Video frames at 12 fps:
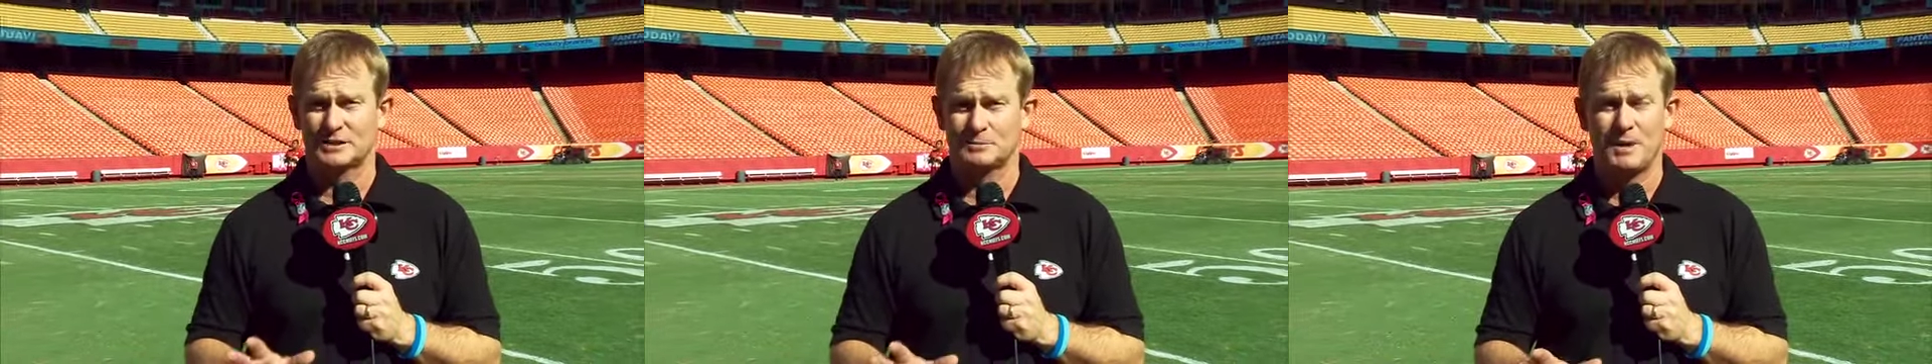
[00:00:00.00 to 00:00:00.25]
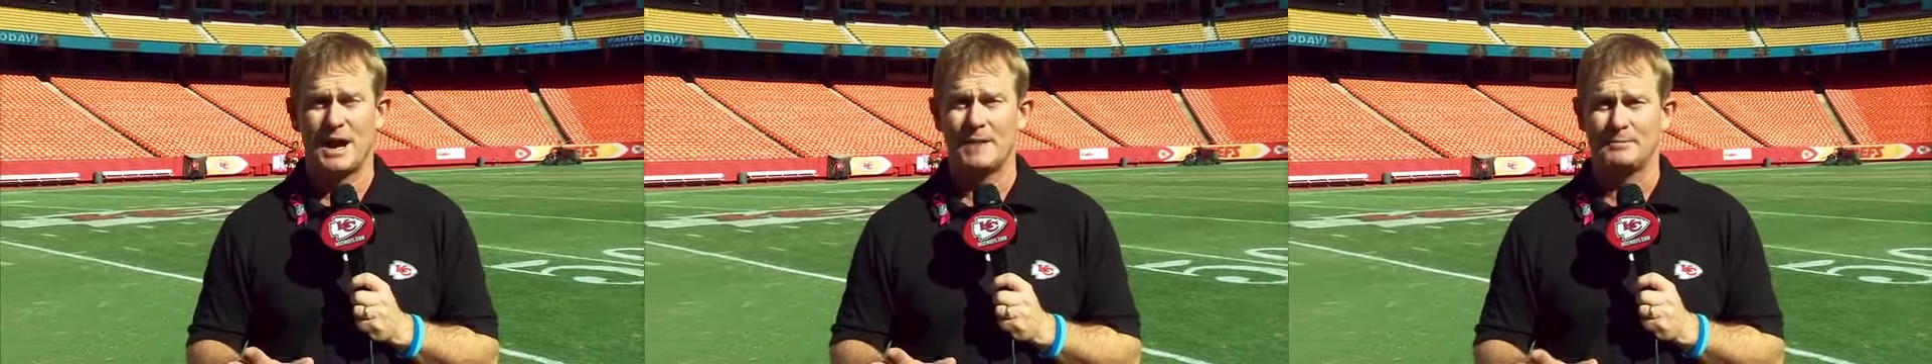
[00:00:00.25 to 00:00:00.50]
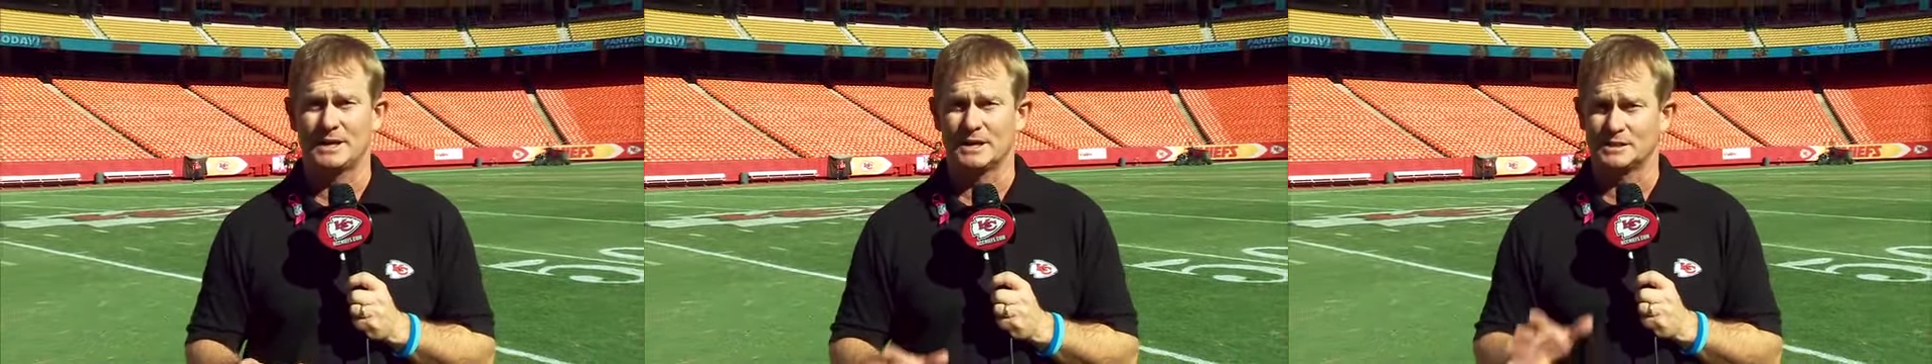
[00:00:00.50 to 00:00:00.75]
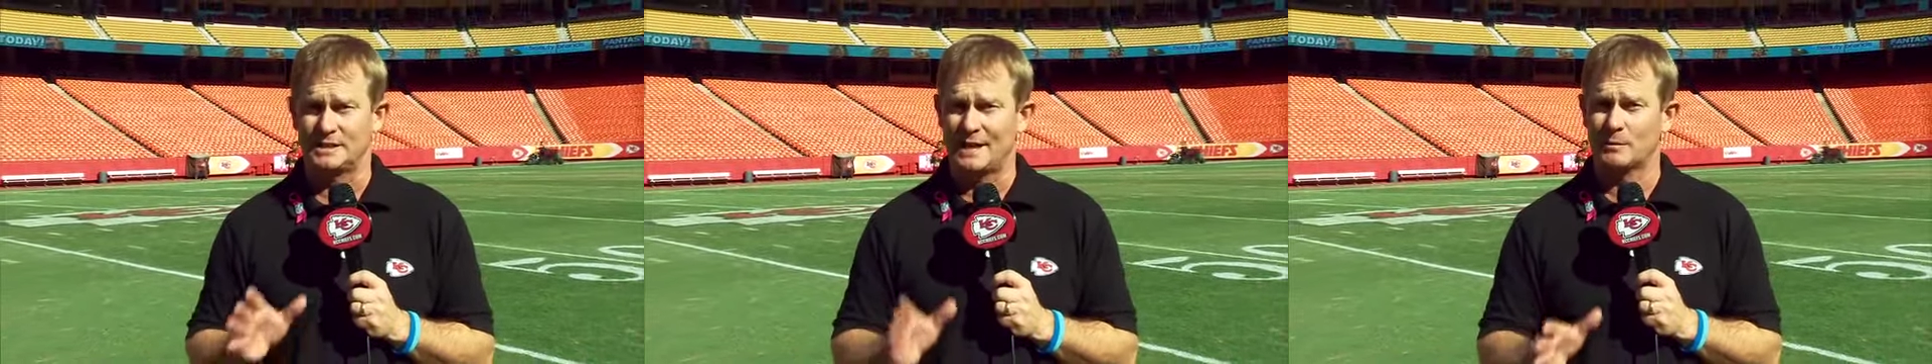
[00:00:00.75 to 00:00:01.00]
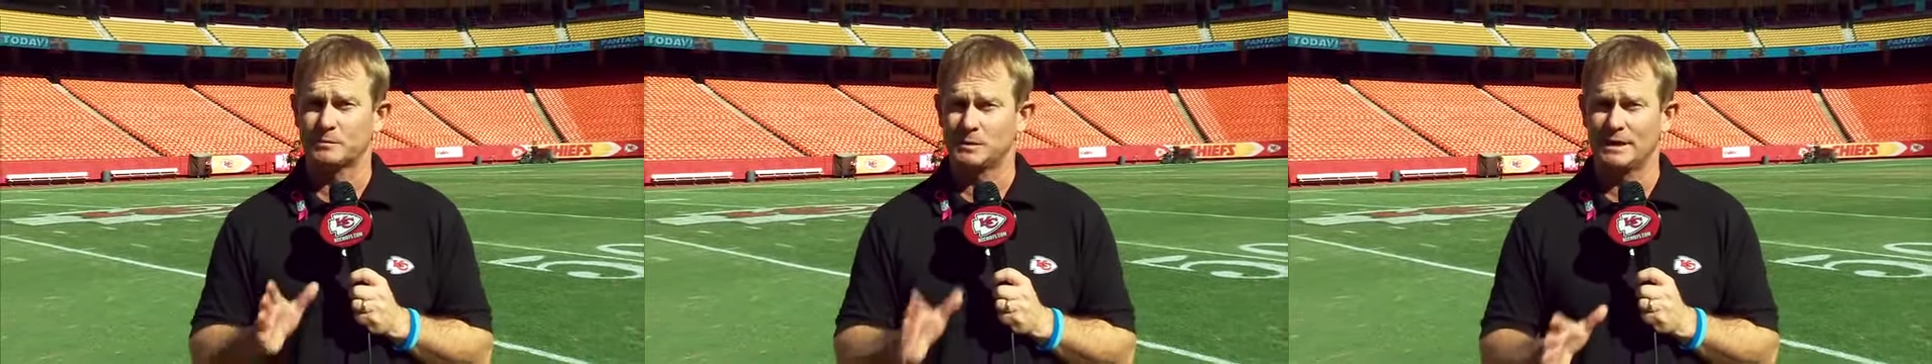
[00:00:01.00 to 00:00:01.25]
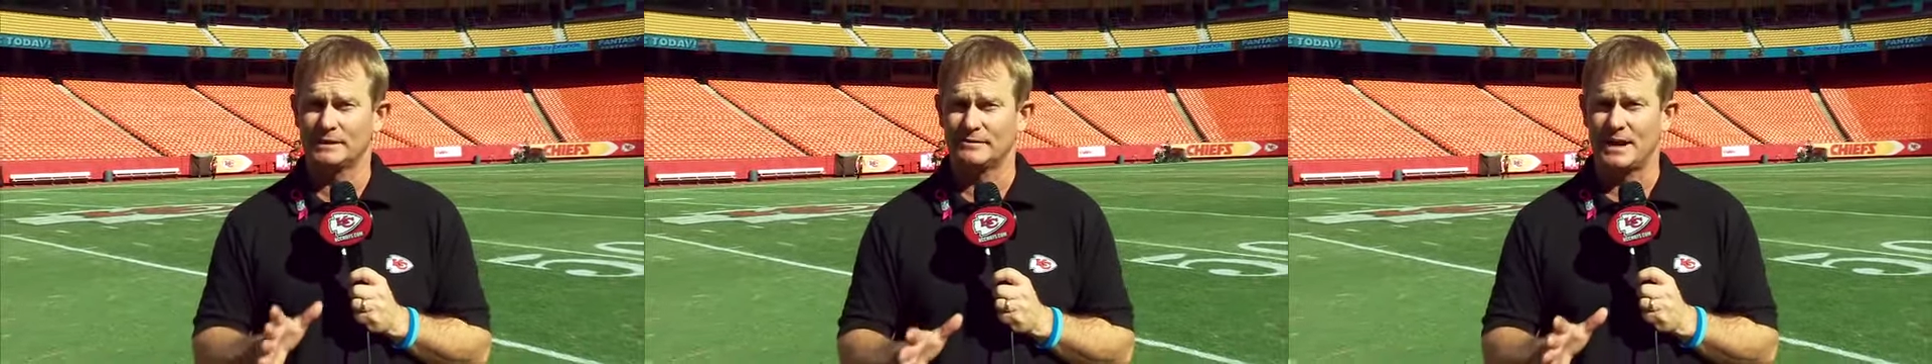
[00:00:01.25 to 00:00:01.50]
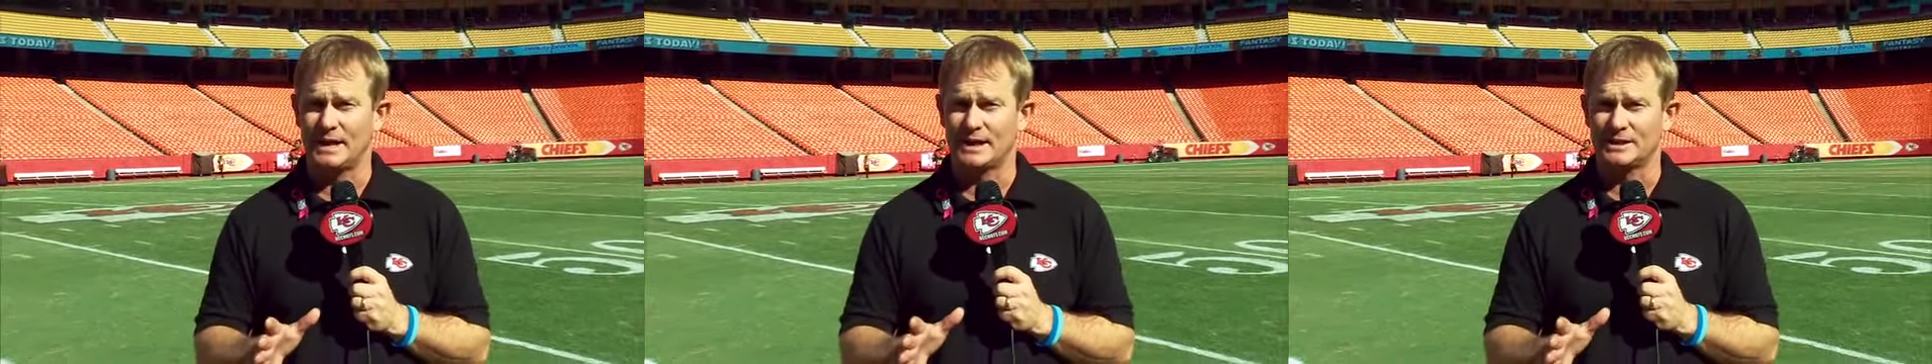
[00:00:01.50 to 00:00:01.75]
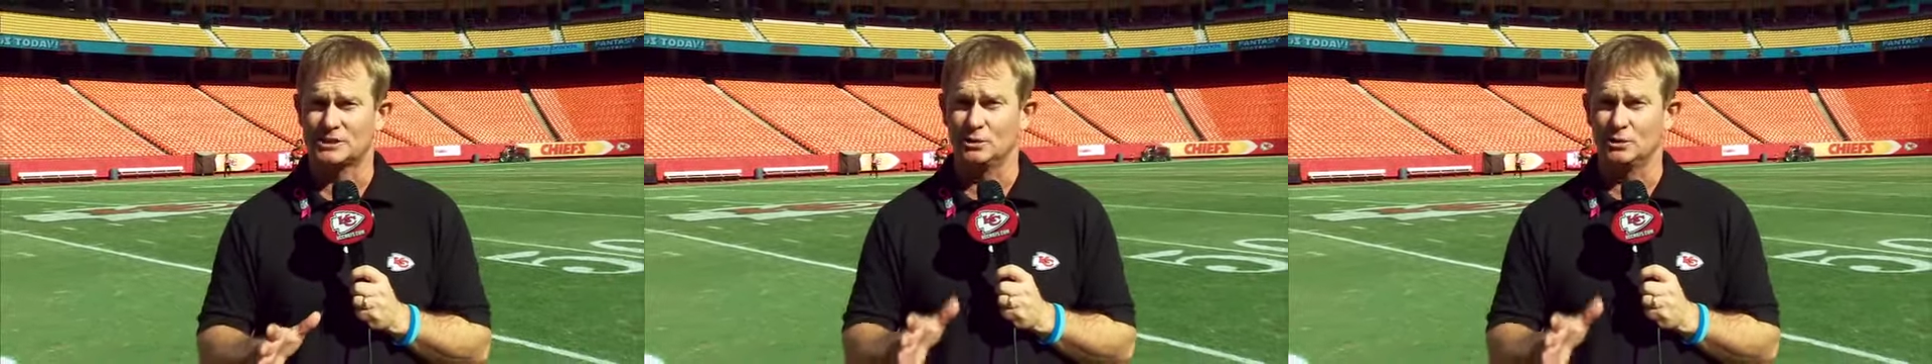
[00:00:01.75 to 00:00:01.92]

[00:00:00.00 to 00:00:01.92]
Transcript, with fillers: spot because they were playing the Vikings,